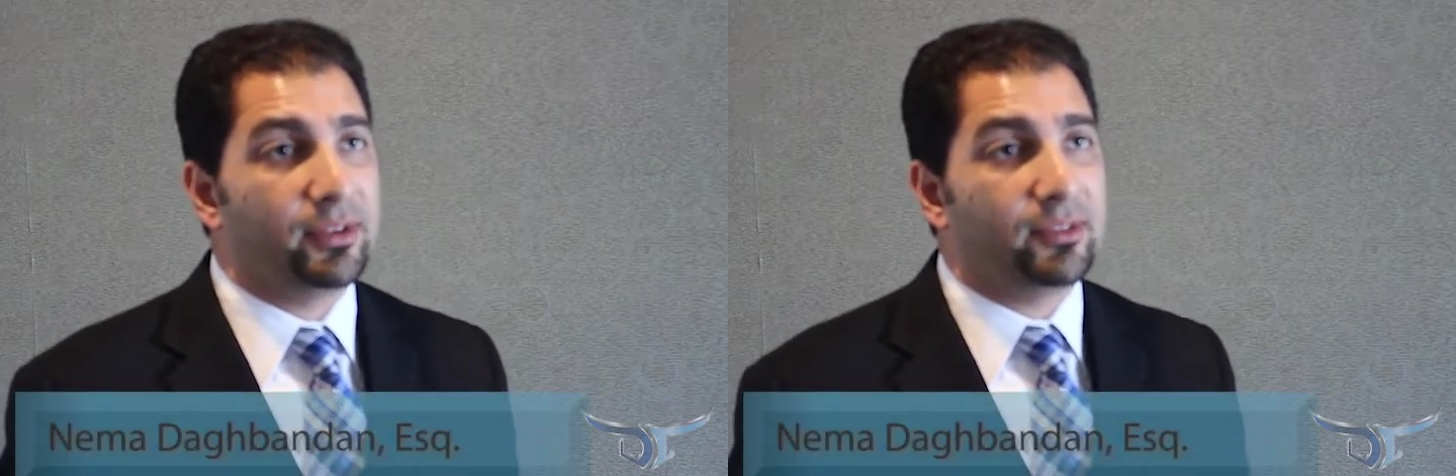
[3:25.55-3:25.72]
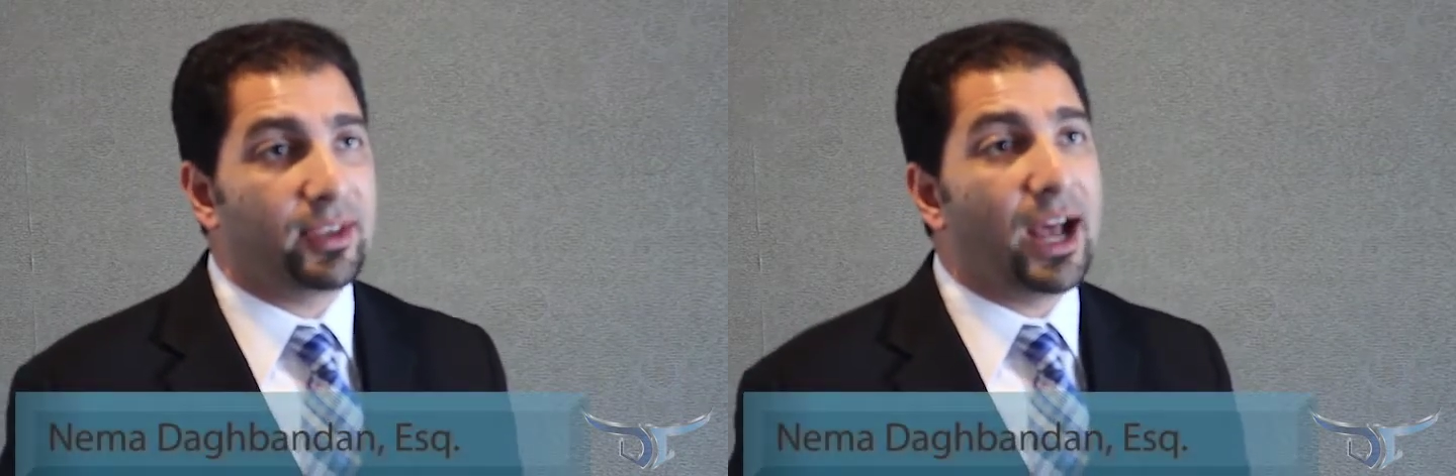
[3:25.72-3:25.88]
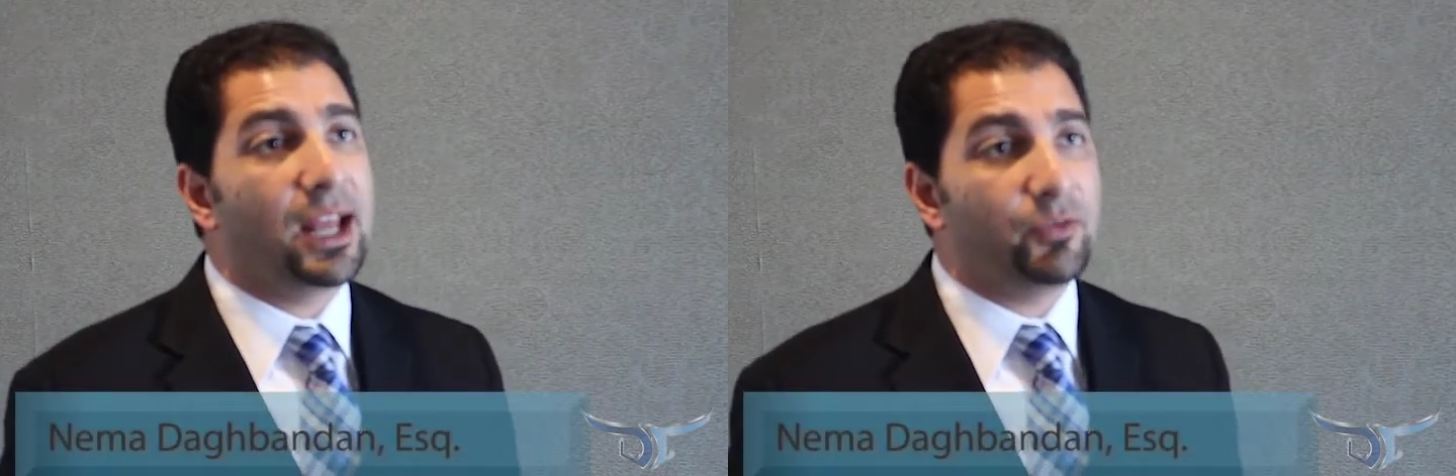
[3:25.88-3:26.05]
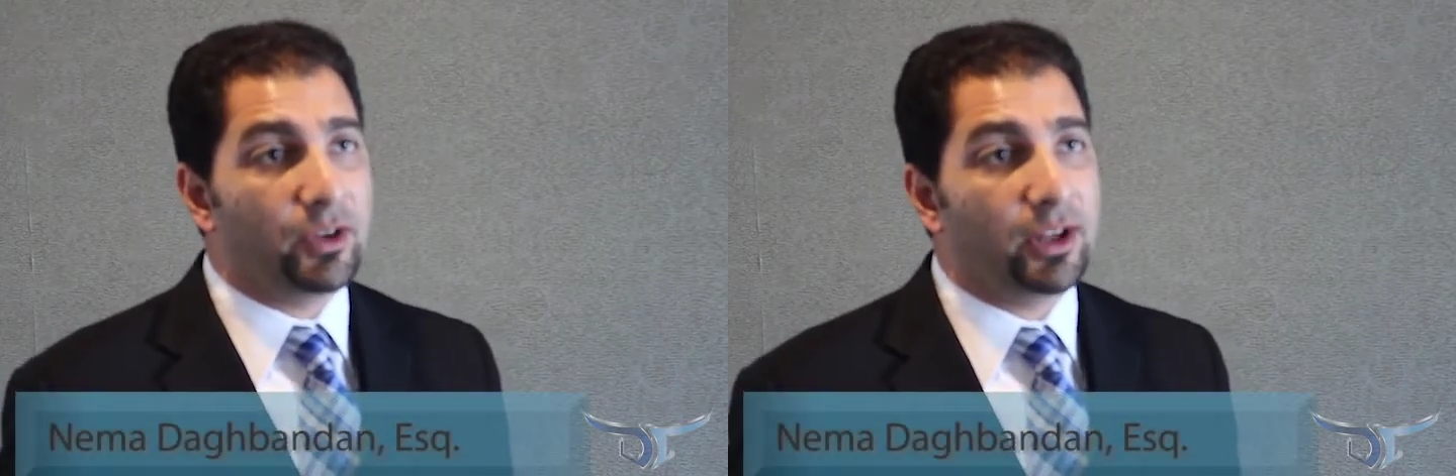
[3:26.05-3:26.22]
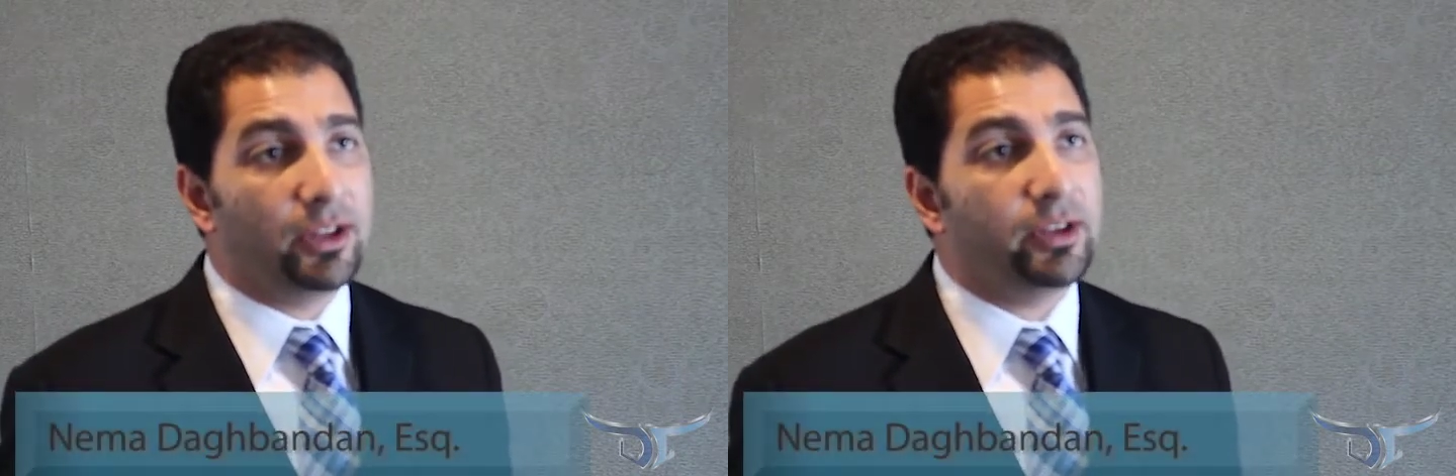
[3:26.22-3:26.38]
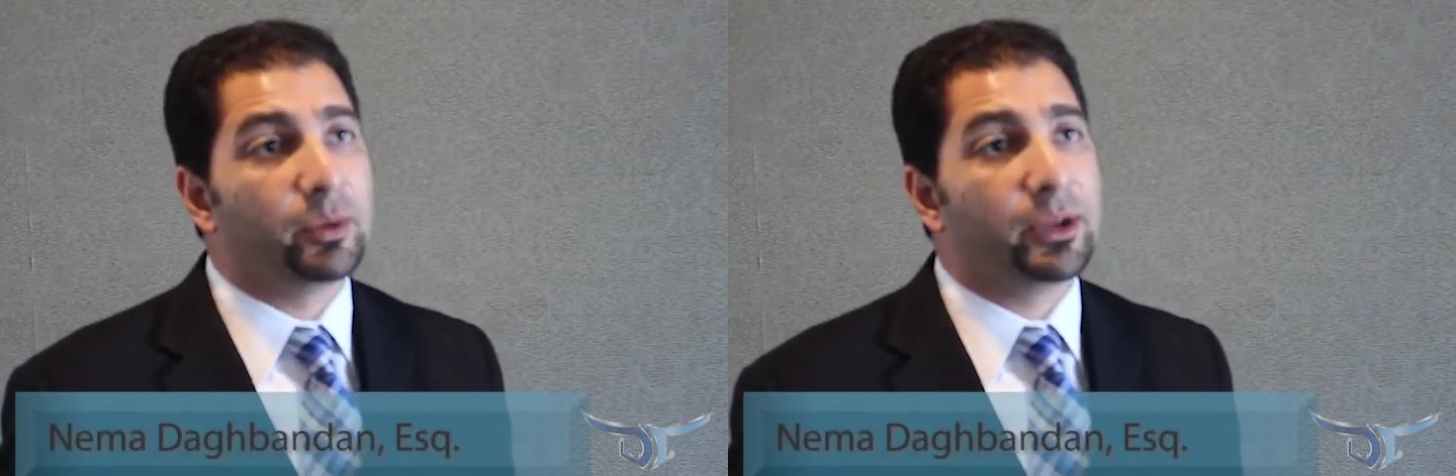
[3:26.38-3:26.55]
and it's kind of
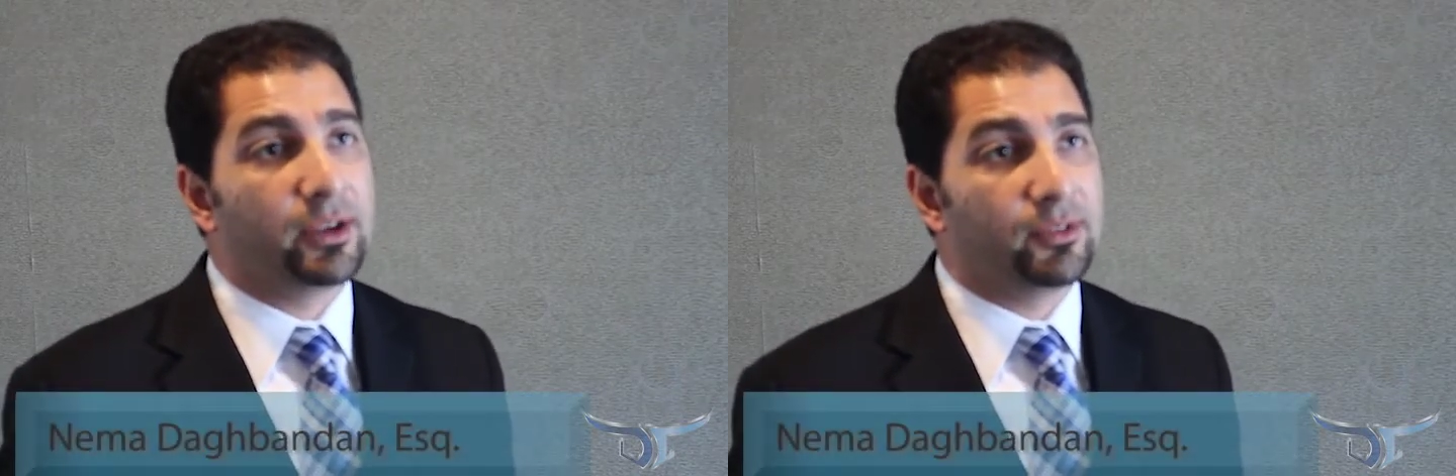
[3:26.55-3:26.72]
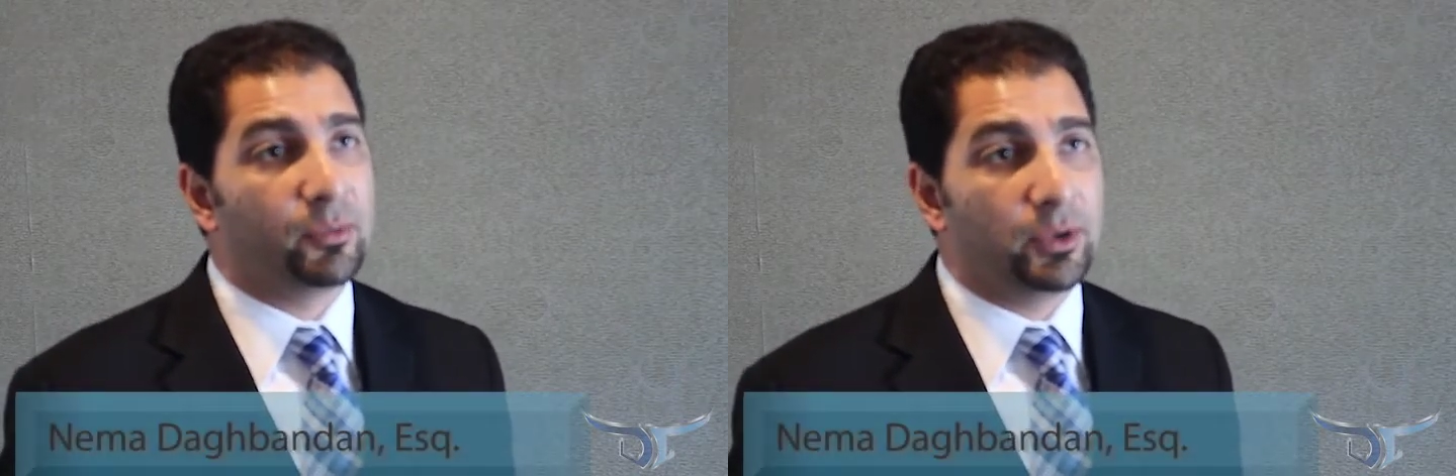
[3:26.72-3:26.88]
unclear because